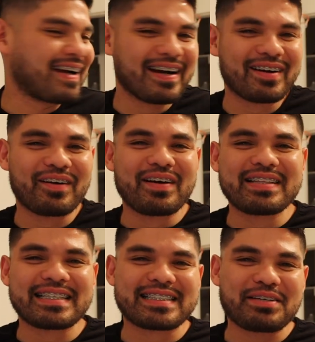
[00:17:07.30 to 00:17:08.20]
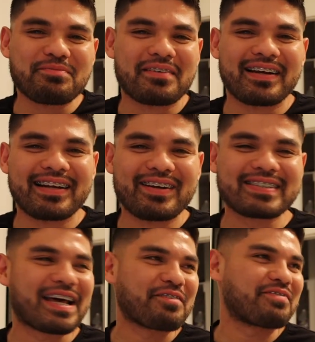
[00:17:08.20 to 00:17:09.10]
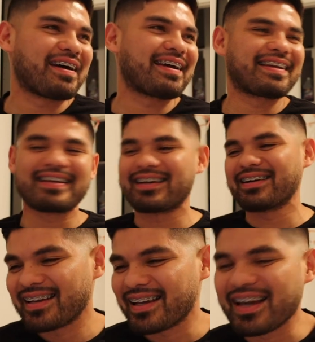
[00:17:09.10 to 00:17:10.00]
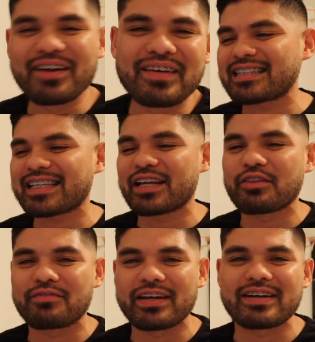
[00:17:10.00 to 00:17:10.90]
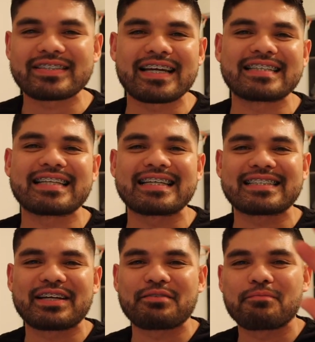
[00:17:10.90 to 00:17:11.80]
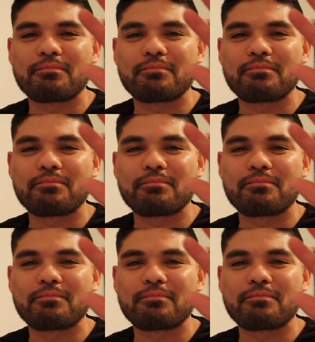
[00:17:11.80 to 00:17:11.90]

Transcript: According to someone, he knows how to fight, you know? Anyway, that's the end of the video. I'll see you guys next time.